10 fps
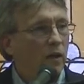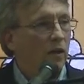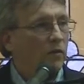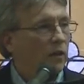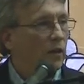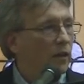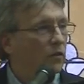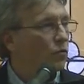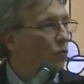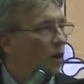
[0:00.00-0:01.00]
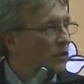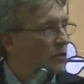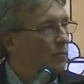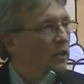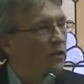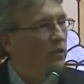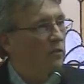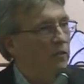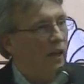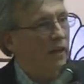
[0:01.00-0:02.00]
everything else wants a piece
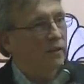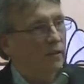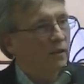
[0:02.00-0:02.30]
of that.